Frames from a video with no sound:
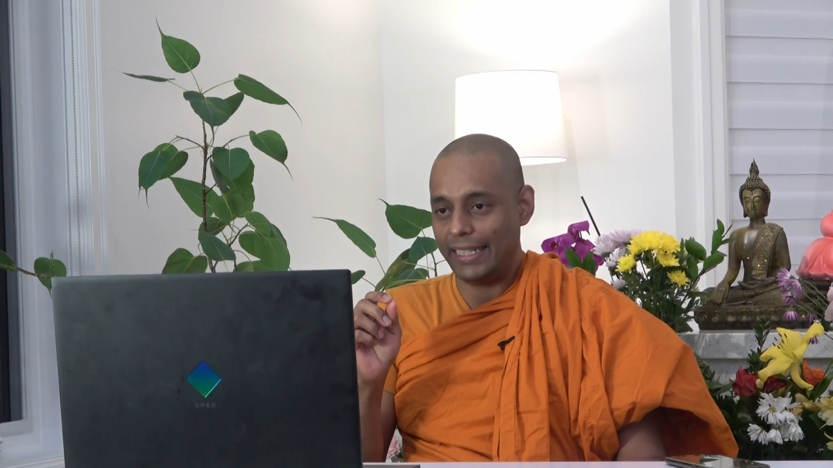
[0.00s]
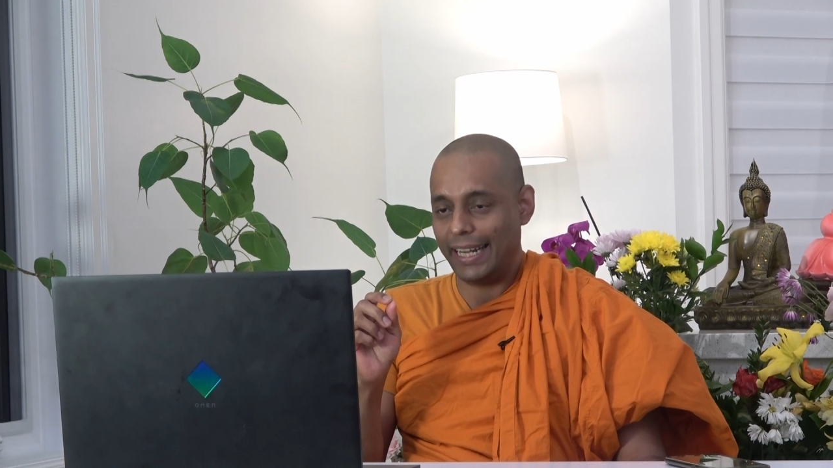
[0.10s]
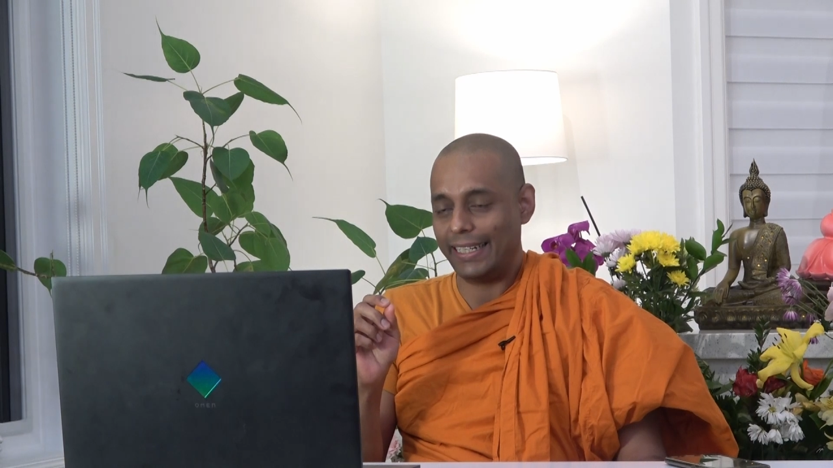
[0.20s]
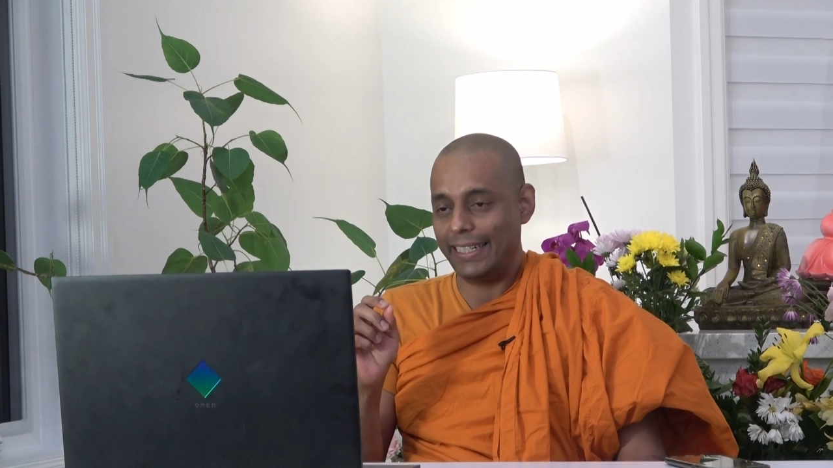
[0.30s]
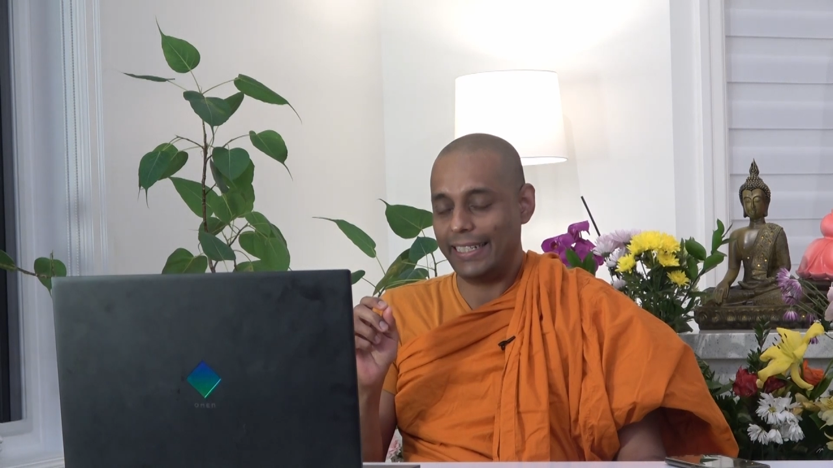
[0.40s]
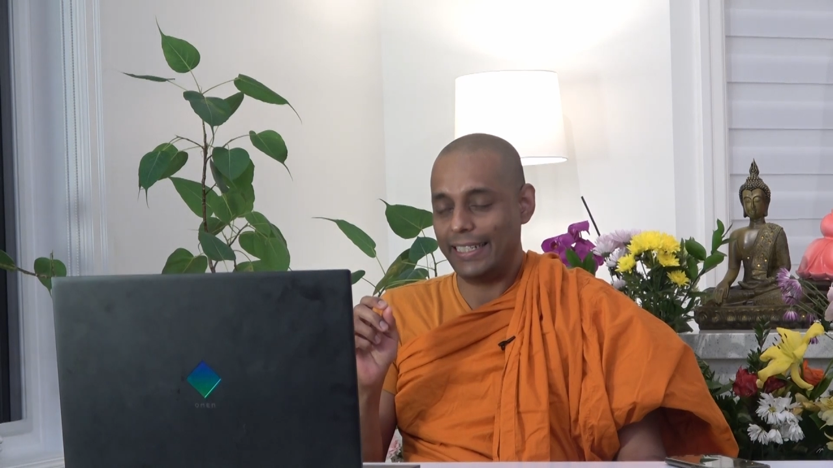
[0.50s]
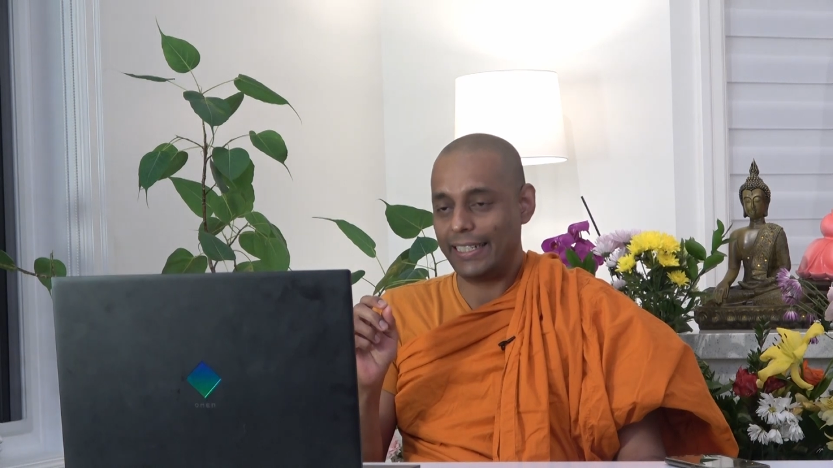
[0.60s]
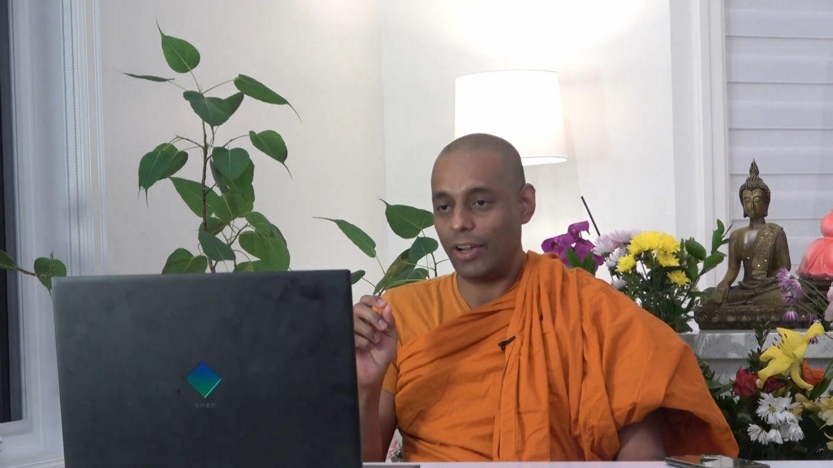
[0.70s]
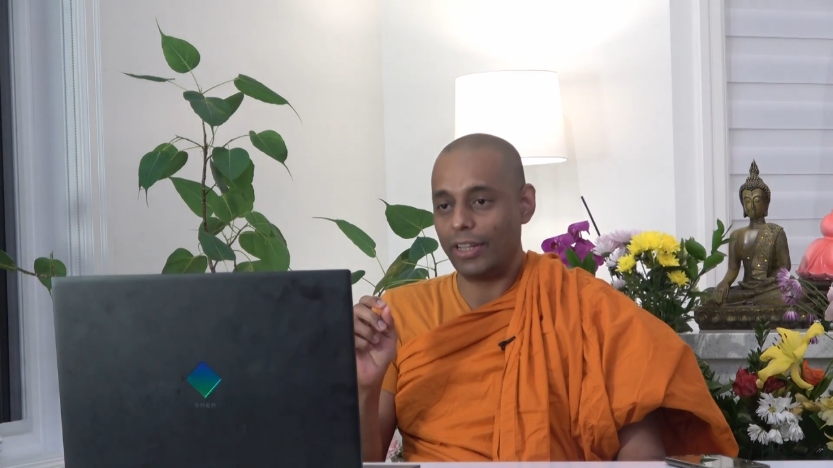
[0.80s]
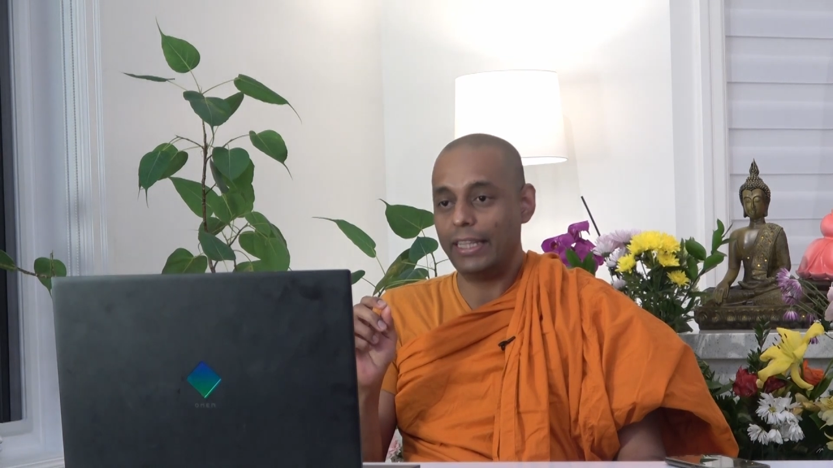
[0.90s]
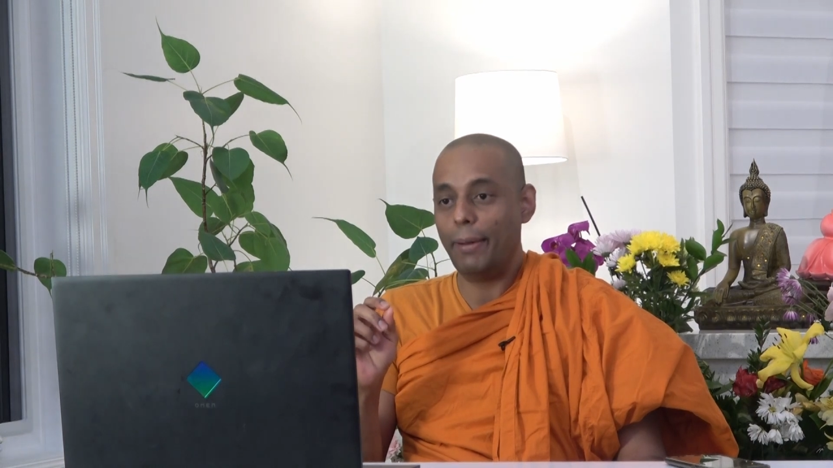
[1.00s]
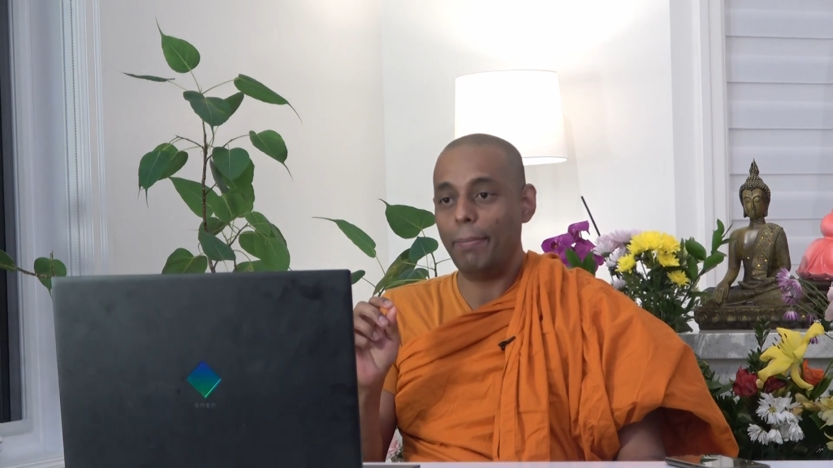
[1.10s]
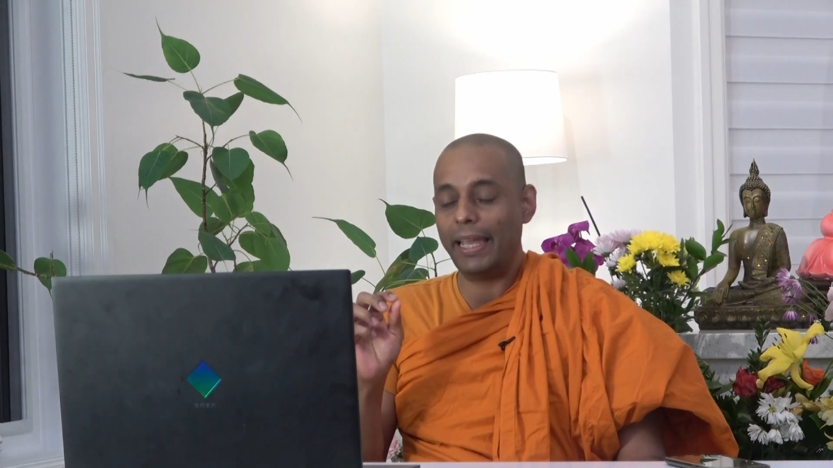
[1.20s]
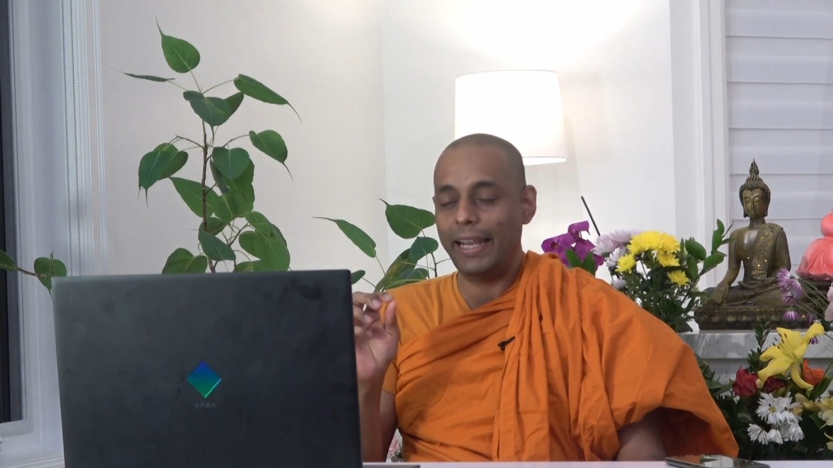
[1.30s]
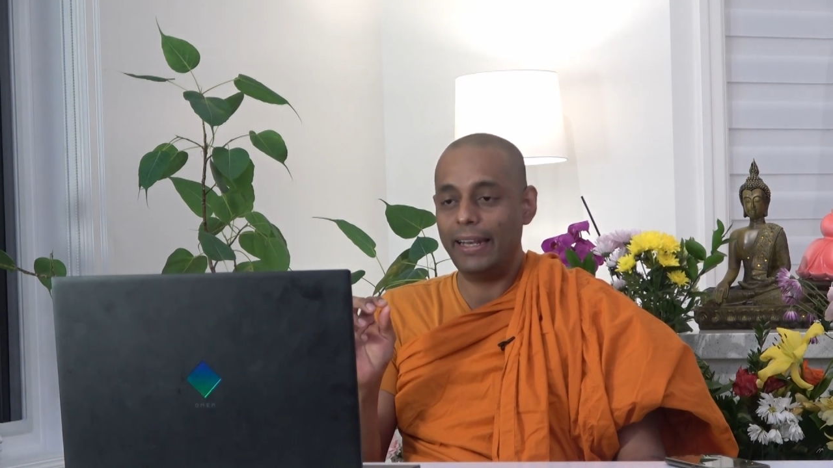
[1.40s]
that this is not the
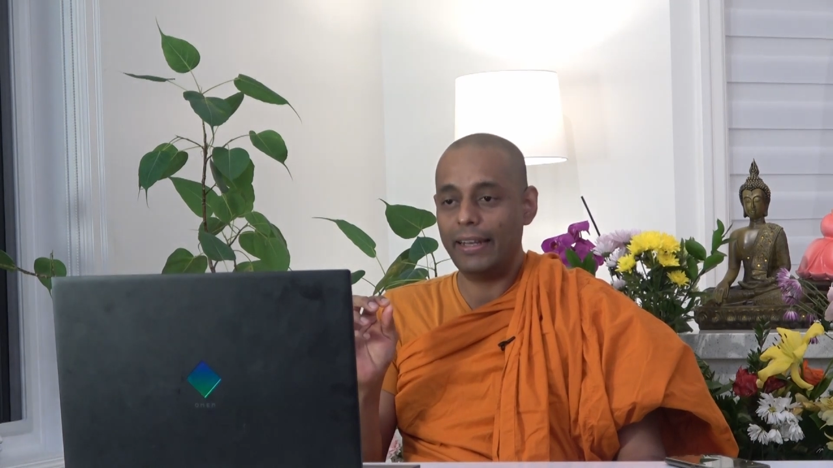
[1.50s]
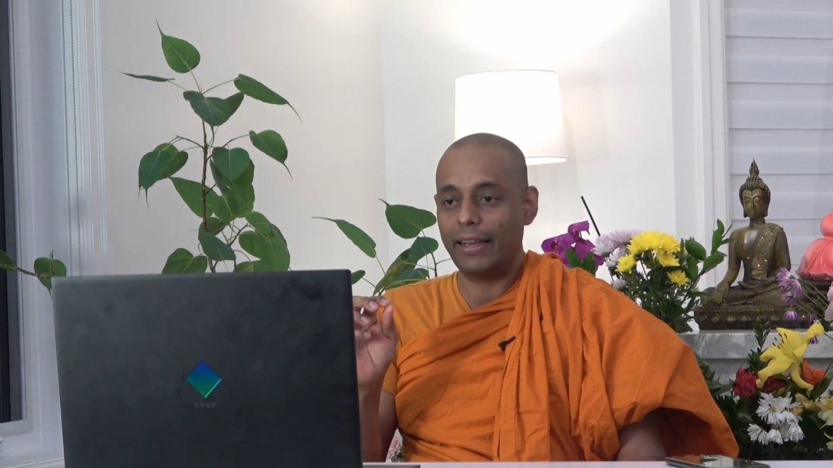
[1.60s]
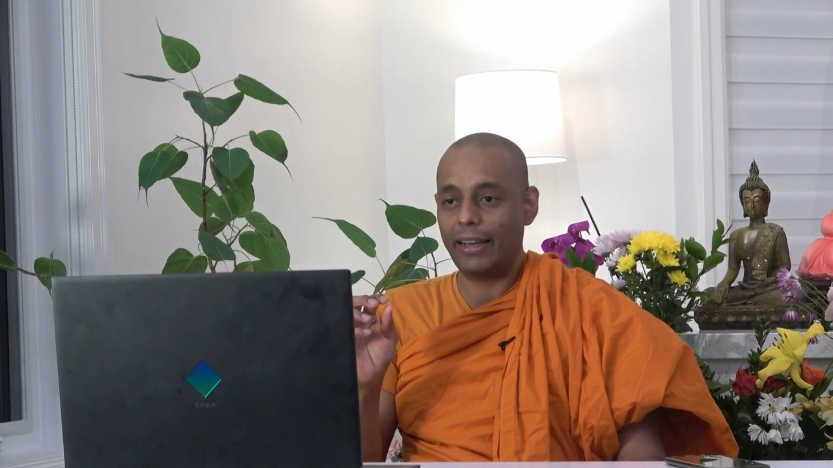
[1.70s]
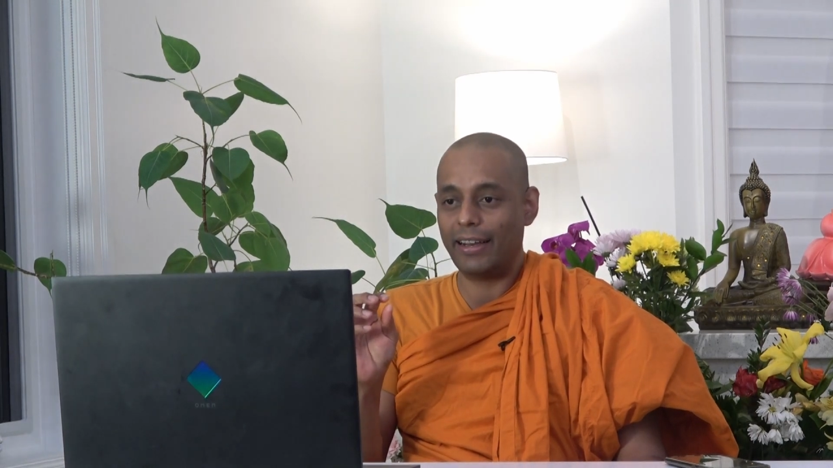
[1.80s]
main